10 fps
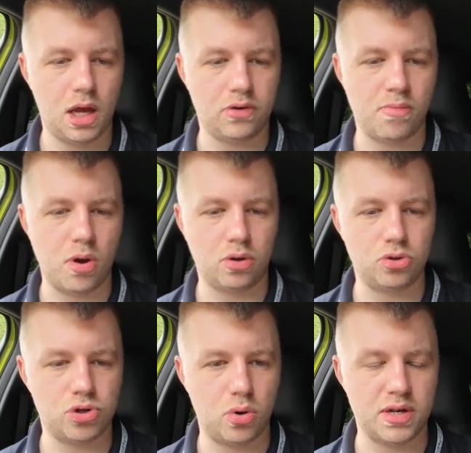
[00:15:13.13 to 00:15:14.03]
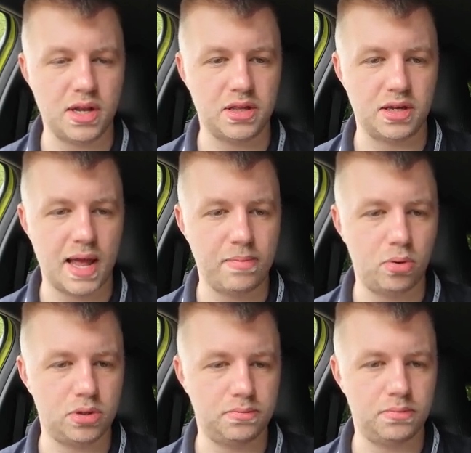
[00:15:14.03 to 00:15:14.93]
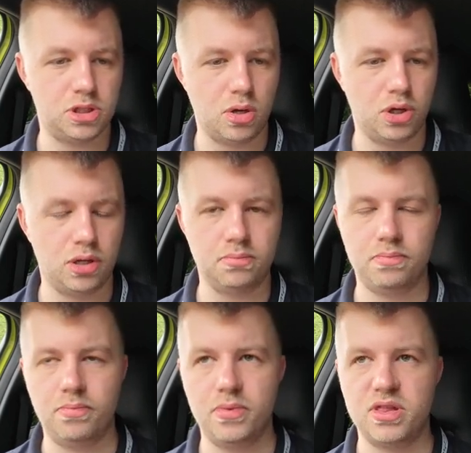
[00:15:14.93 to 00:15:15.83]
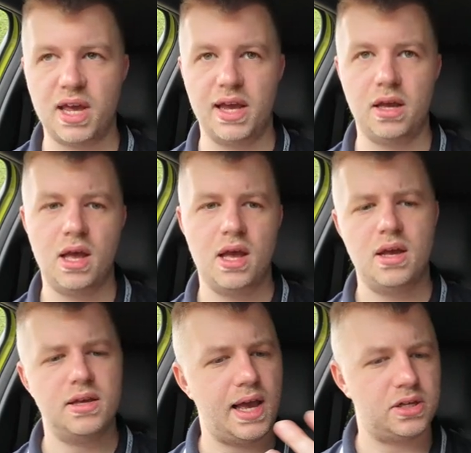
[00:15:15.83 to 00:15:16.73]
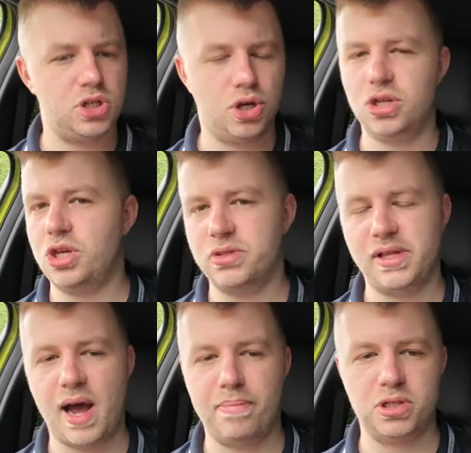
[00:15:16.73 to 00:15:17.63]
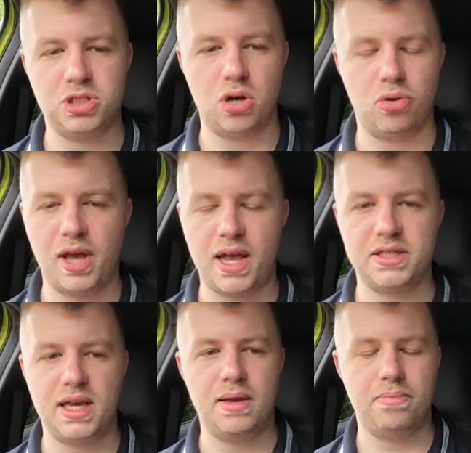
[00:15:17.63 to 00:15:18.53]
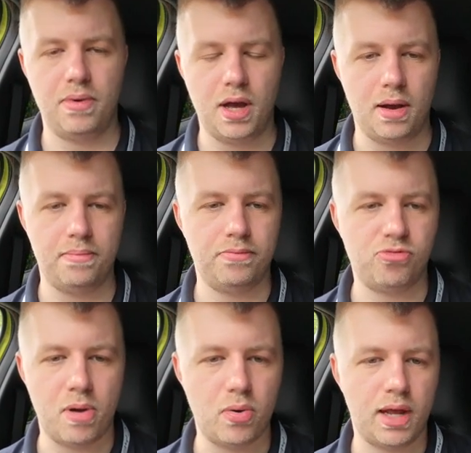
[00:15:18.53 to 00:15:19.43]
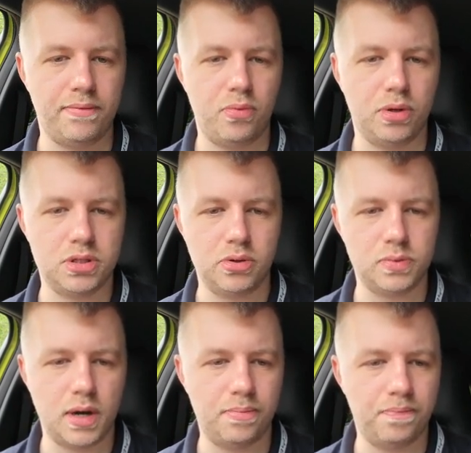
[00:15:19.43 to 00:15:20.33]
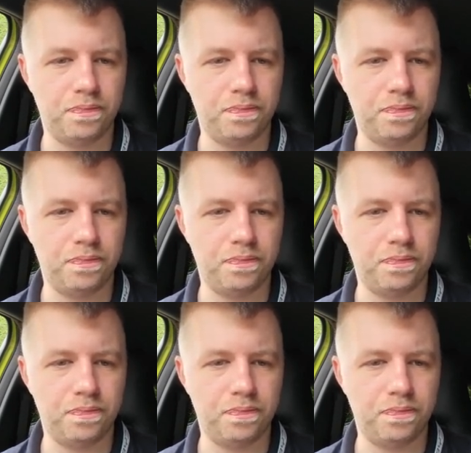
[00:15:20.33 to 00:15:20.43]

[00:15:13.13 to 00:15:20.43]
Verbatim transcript: Remote control is enabled, so you can say, yes, you can use the app to turn on the AC remotely if you want to as well.